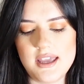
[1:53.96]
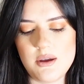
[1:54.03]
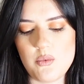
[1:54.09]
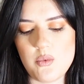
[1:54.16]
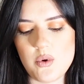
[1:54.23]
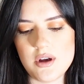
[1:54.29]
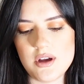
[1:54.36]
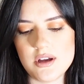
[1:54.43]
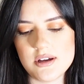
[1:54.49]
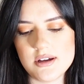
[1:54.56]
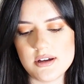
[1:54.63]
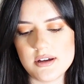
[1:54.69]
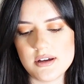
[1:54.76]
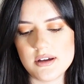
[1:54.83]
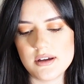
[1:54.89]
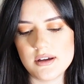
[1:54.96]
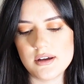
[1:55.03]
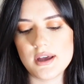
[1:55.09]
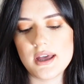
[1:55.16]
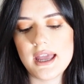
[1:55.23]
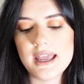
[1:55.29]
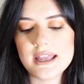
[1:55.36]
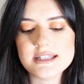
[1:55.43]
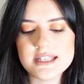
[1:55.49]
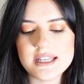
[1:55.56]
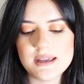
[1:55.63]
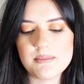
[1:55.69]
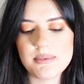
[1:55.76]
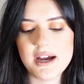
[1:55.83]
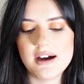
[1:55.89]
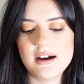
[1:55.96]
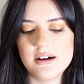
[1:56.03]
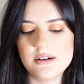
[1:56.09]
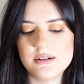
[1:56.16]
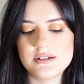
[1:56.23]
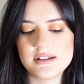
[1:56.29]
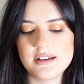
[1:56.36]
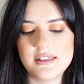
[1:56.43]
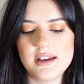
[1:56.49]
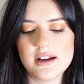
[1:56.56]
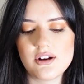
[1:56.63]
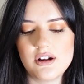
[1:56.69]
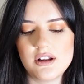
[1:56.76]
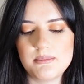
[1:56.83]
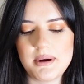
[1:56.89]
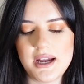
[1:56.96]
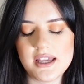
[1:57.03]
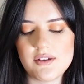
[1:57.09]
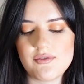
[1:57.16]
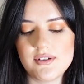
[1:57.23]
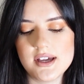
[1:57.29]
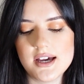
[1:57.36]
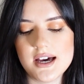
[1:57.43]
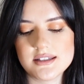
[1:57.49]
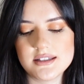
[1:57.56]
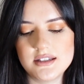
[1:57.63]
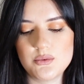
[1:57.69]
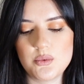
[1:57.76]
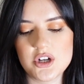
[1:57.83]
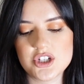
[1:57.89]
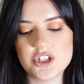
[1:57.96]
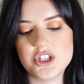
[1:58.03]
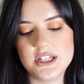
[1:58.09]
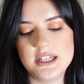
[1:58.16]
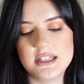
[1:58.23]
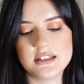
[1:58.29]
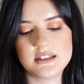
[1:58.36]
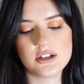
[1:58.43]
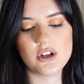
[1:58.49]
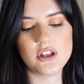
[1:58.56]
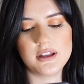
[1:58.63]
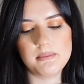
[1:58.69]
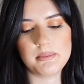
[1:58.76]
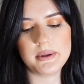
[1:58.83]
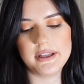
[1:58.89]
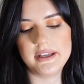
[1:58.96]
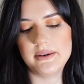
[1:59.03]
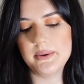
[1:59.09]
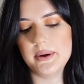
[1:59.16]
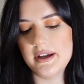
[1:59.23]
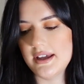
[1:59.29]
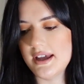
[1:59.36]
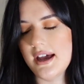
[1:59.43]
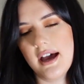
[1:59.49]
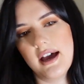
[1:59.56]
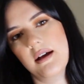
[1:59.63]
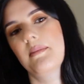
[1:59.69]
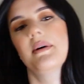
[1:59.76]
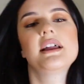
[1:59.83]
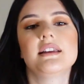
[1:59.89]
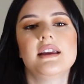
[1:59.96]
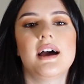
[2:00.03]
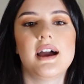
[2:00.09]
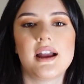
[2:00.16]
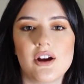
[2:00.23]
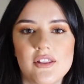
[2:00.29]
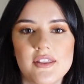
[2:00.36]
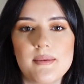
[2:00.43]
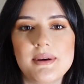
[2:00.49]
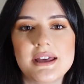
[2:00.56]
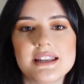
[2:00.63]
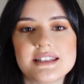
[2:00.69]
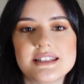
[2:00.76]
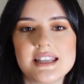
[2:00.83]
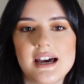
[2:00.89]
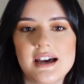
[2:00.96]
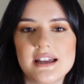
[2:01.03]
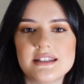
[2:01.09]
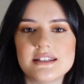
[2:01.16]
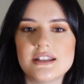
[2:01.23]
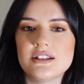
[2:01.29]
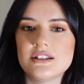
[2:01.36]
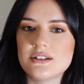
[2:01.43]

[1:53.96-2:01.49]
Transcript: They were £18 and they're called Baggy Fit Acid Wash Jeans, color blue. And yeah, I got them in a size